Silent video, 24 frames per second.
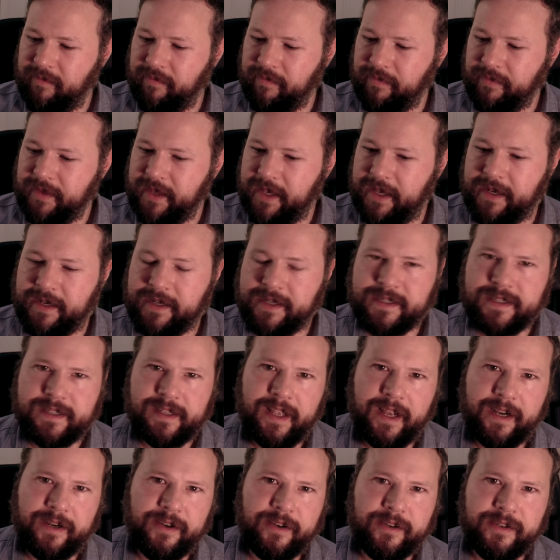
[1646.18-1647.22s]
In his
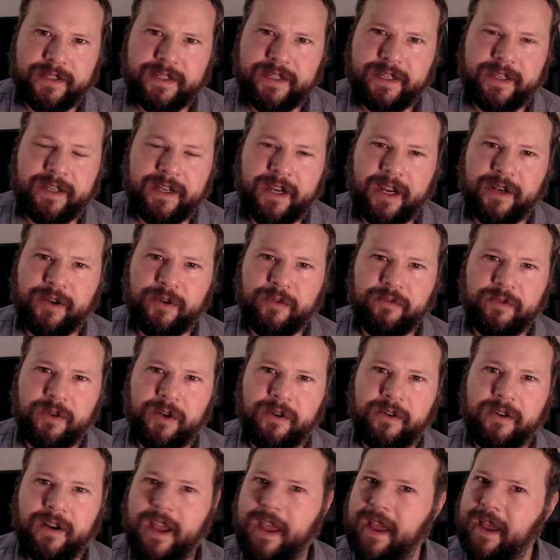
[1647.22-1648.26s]
letters, he kind of
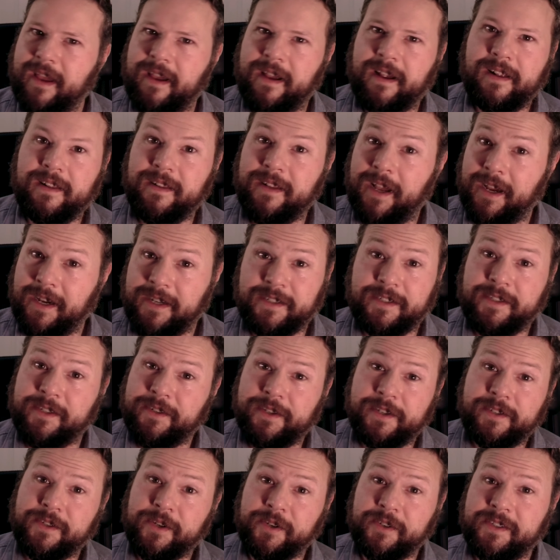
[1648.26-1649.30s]
wrote, hey,
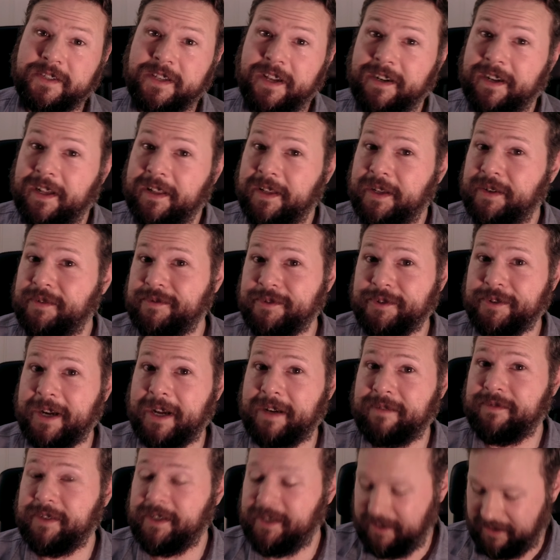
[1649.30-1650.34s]
it turns out I love
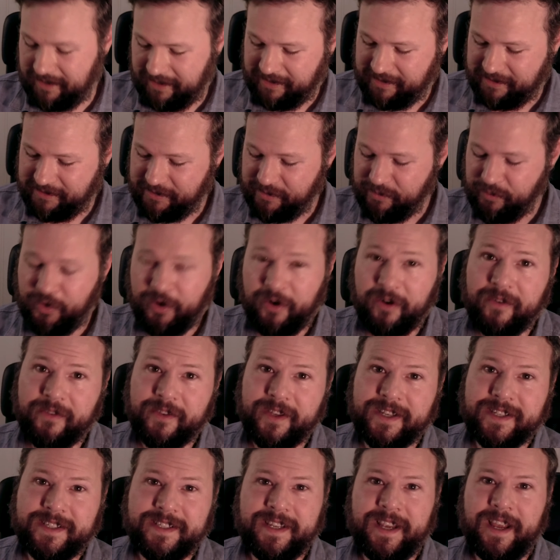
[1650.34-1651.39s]
traveling. I'm going to do more of
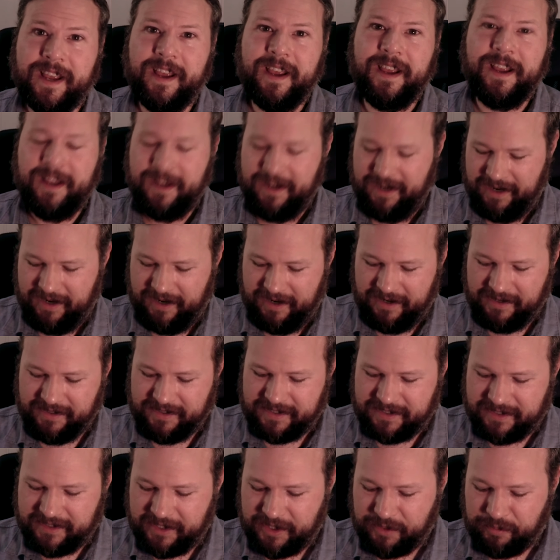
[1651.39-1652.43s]
this.
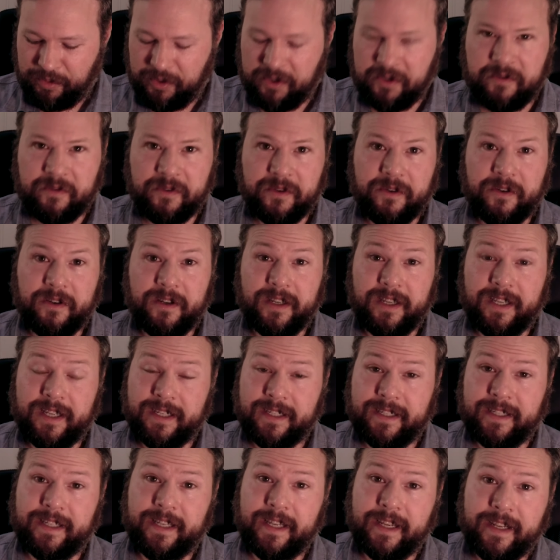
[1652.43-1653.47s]
Sneak preview, he
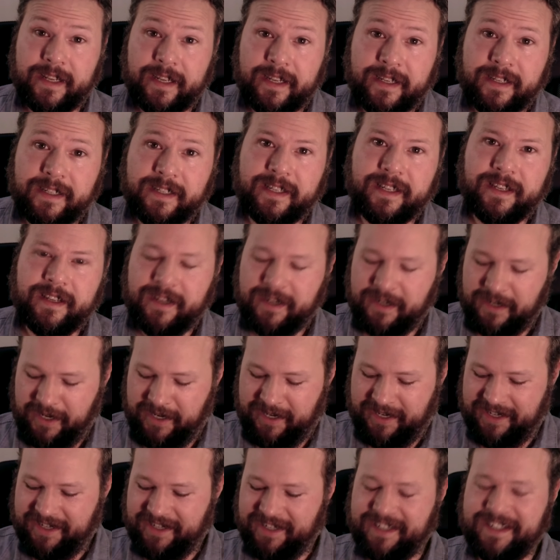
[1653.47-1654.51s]
didn't.
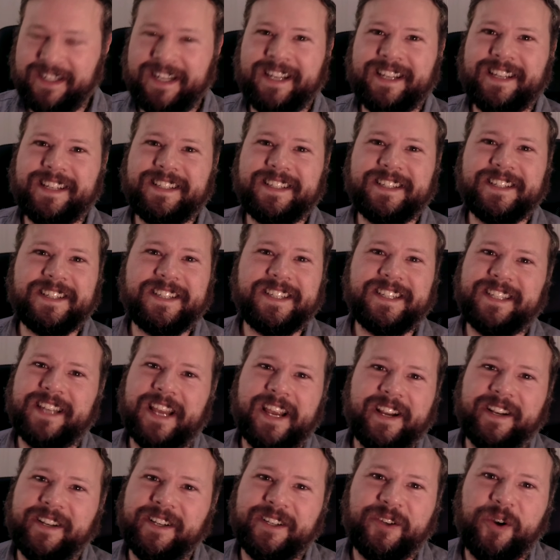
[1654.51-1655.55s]
He just
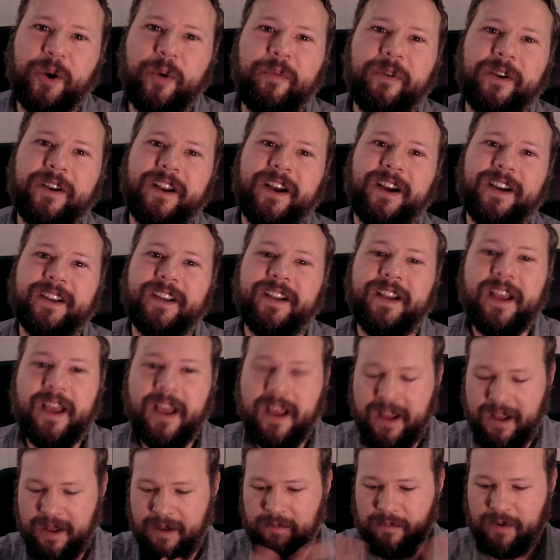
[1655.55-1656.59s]
stayed in Copenhagen,
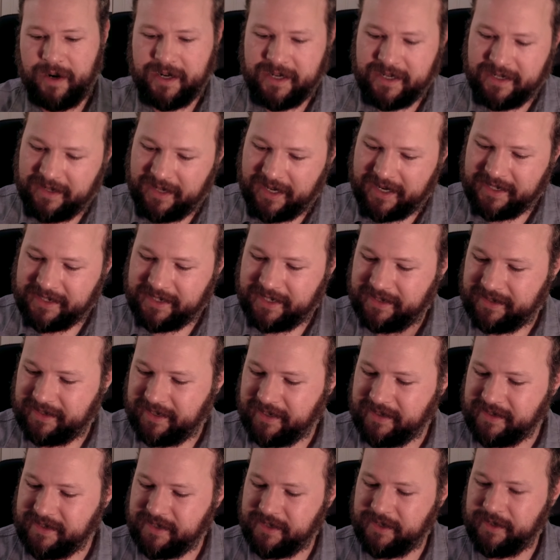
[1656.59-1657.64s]
but he liked it
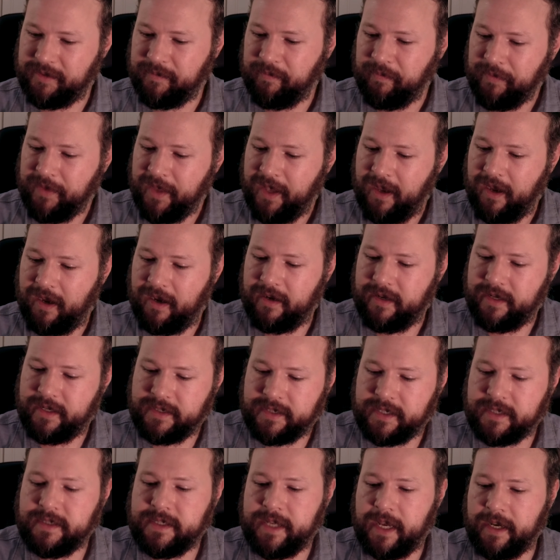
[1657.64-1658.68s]
there. So he
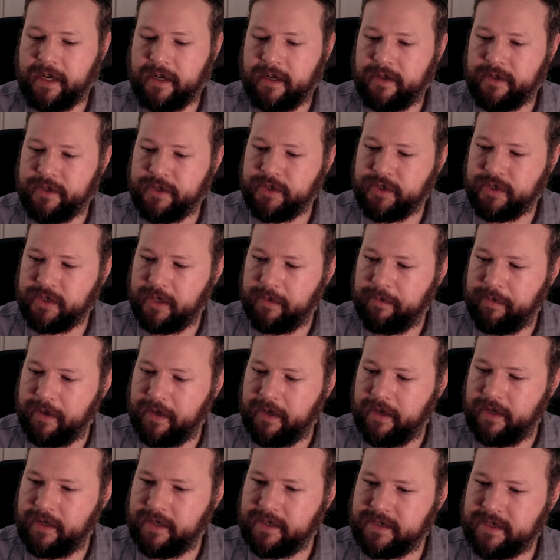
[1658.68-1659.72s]
did take another trip
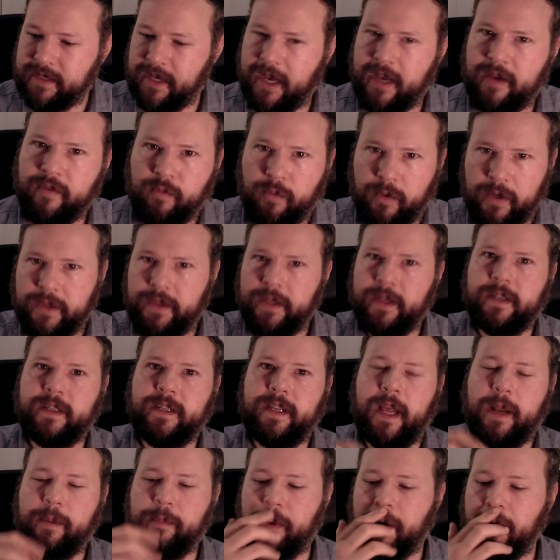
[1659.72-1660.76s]
in his life within
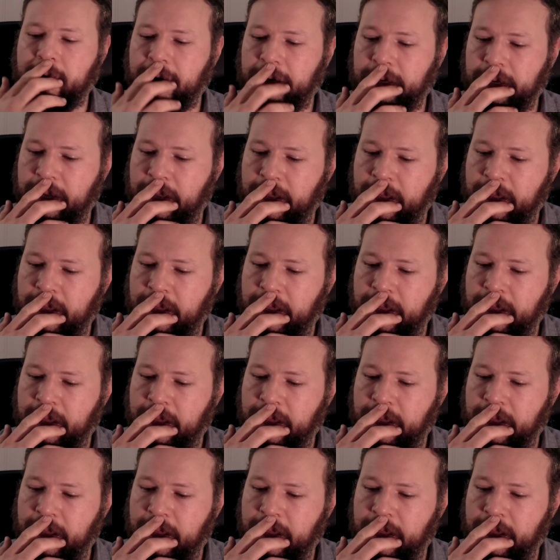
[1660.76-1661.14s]
Denmark.